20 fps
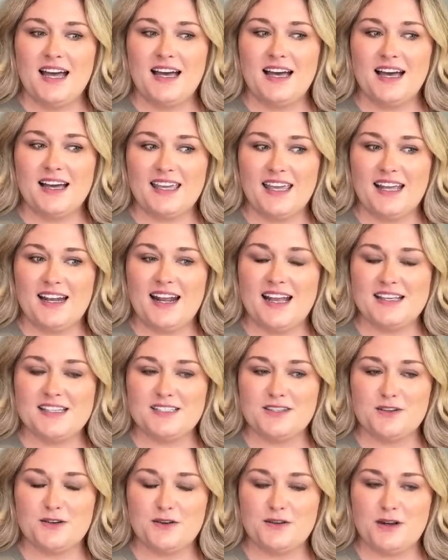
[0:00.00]
Again, I
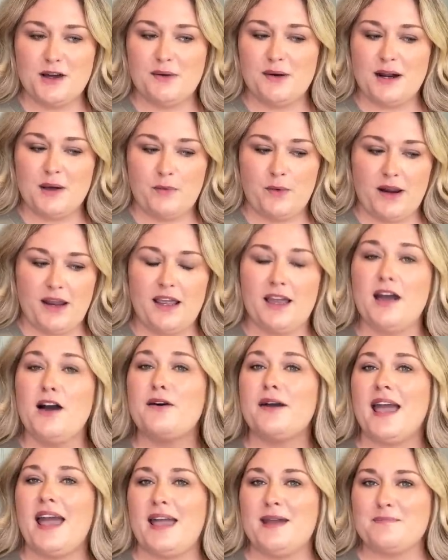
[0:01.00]
still don't know what I'm wearing.
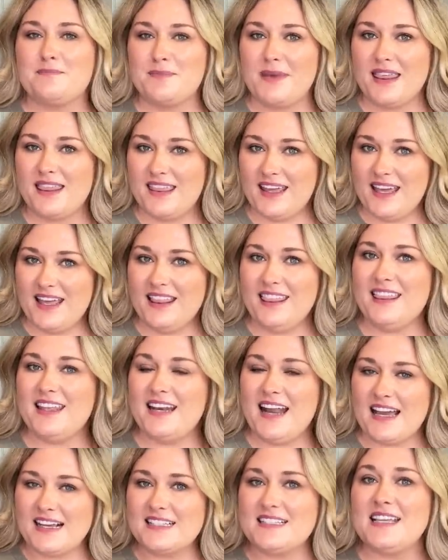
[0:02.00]
Okay, then the
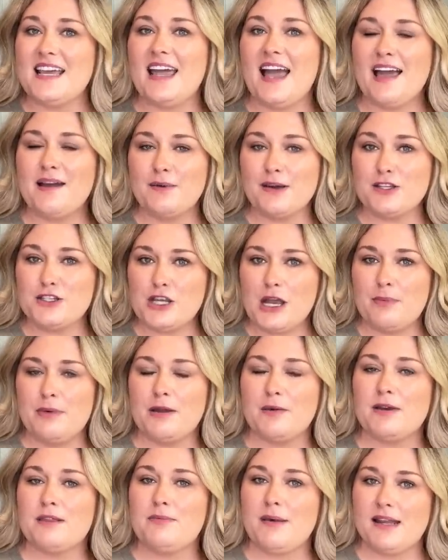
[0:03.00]
next day I went shopping
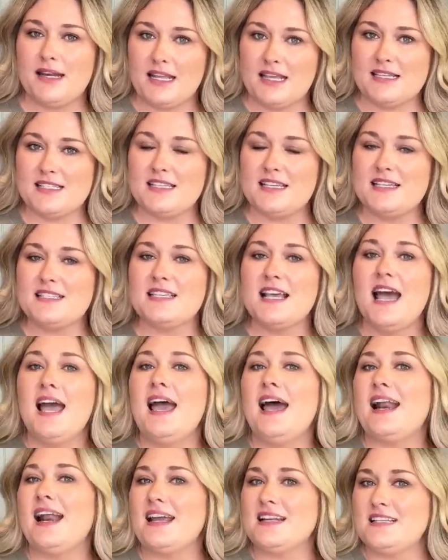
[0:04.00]
with my nieces
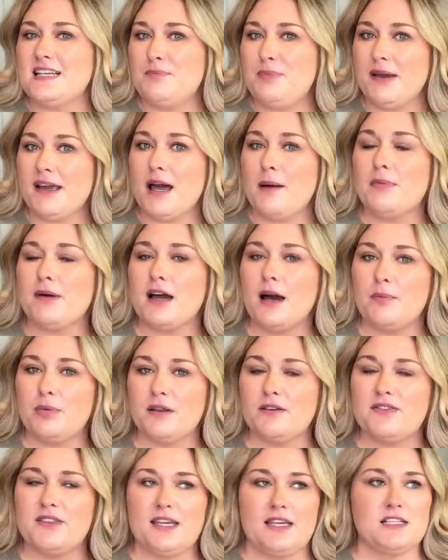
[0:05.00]
and I did pick up a couple
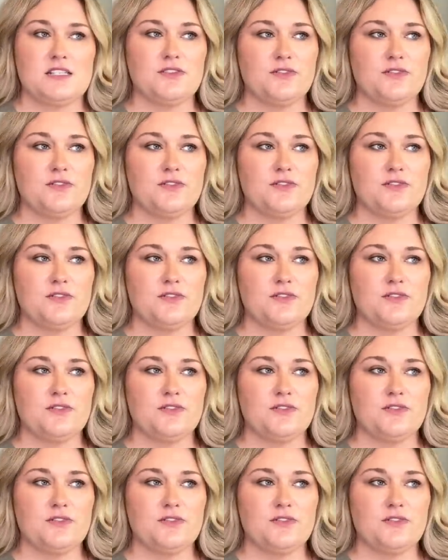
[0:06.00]
of things.